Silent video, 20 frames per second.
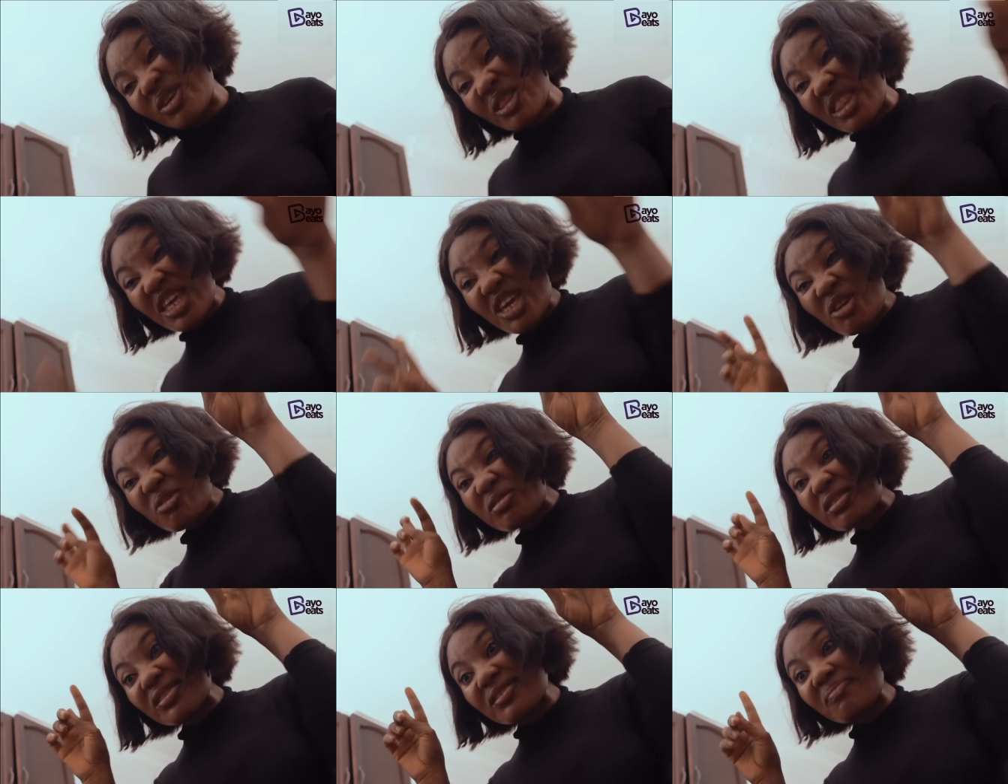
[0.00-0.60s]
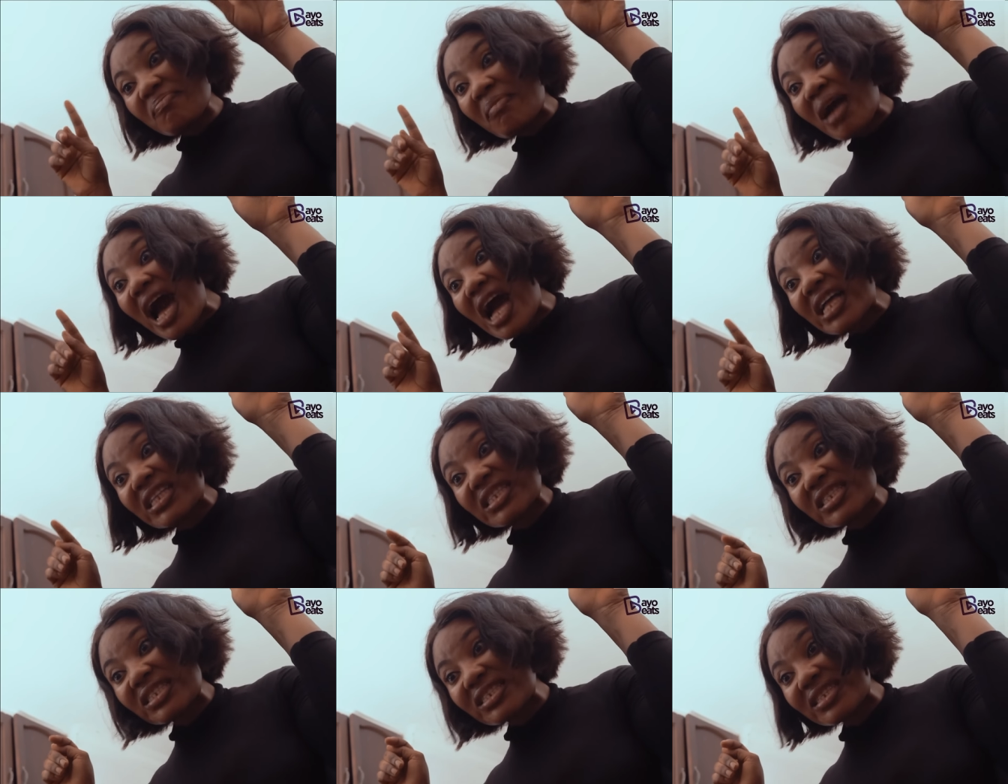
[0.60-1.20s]
You think you're smart.
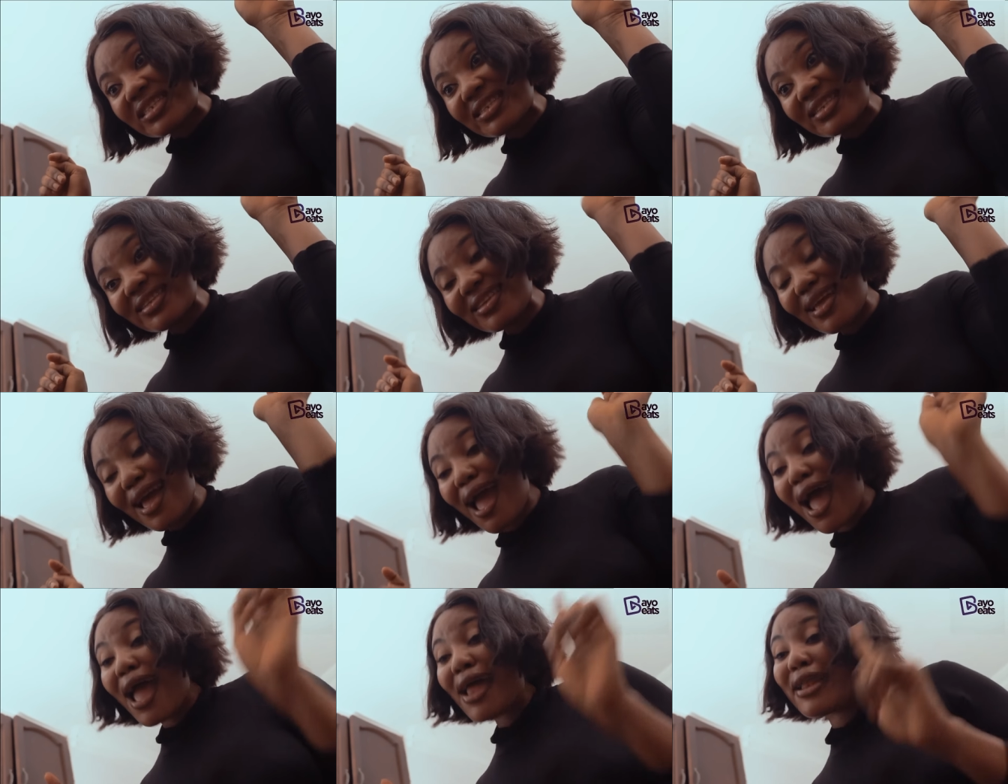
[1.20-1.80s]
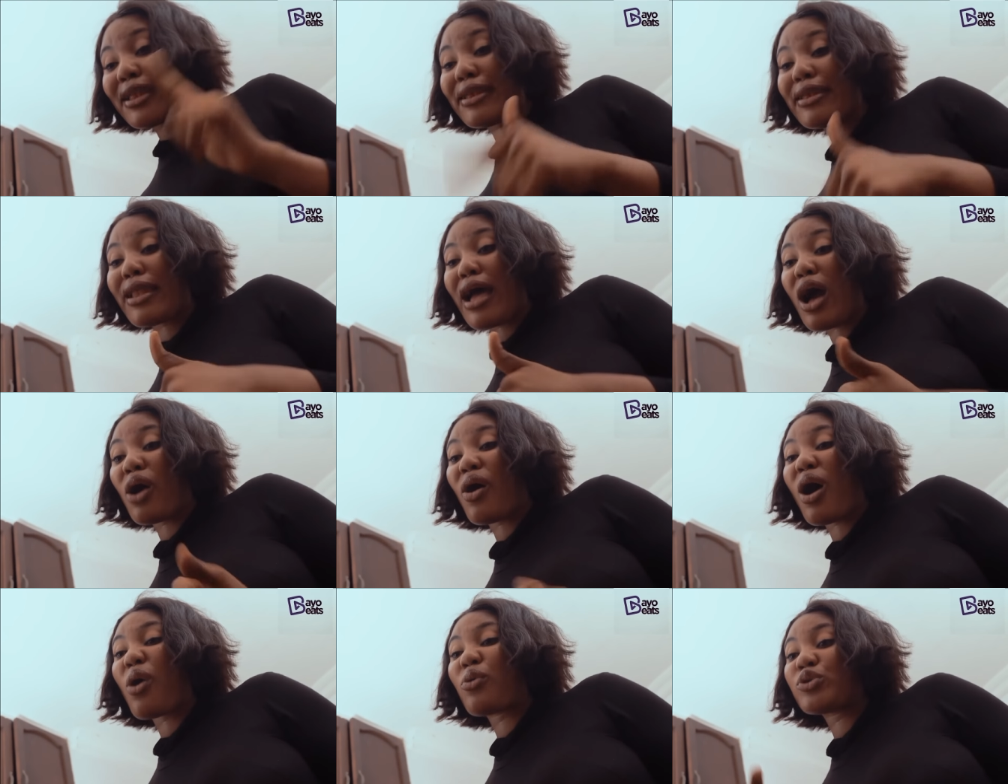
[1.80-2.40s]

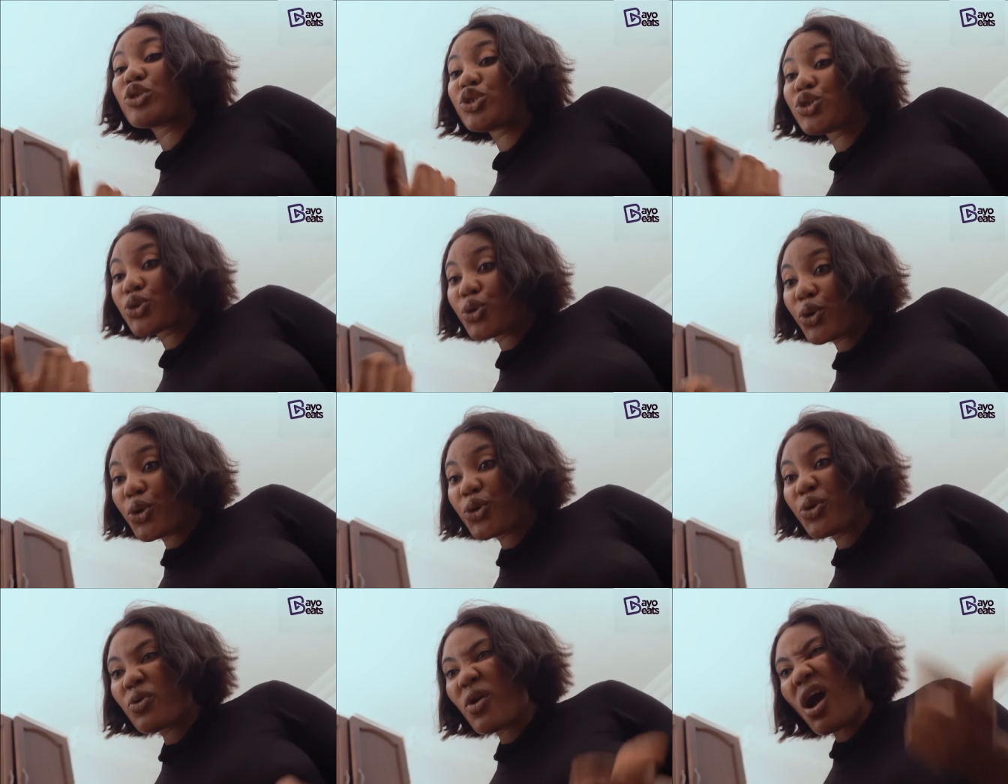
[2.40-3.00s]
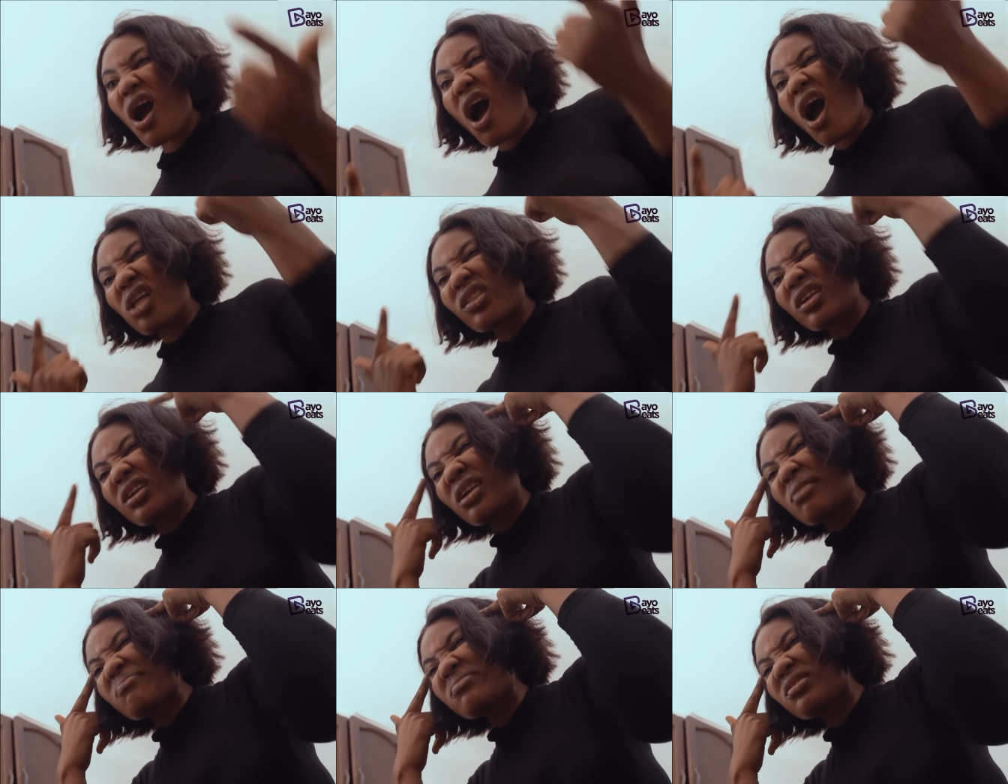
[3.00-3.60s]
Now I'll show you
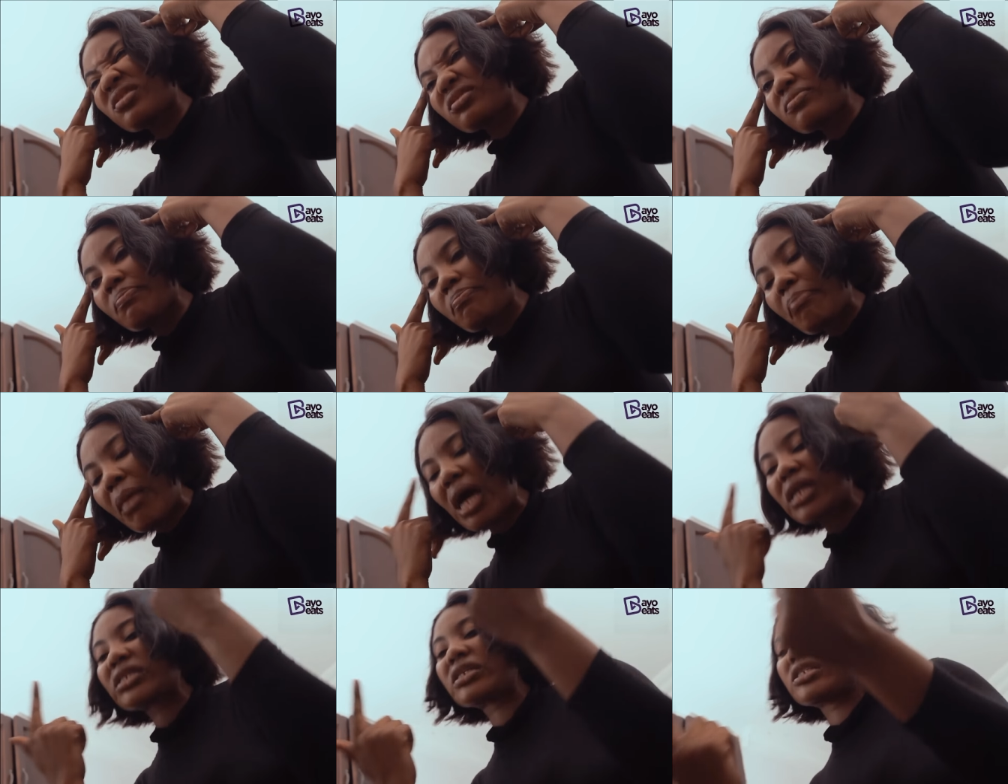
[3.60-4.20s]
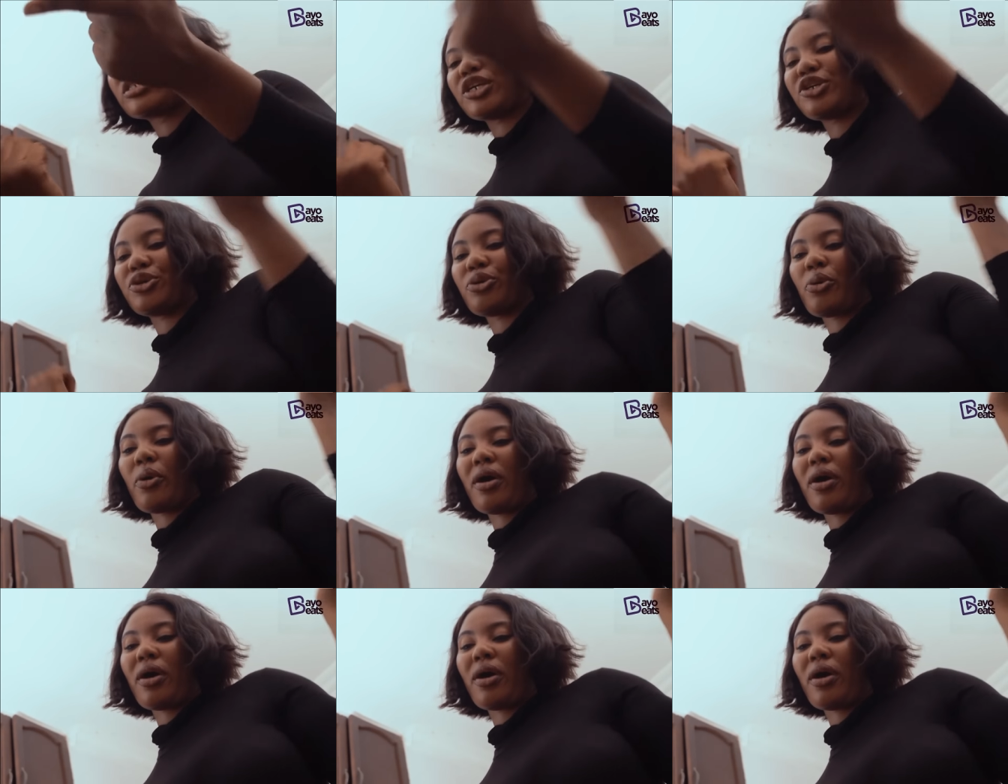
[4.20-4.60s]
that I'm smarter than you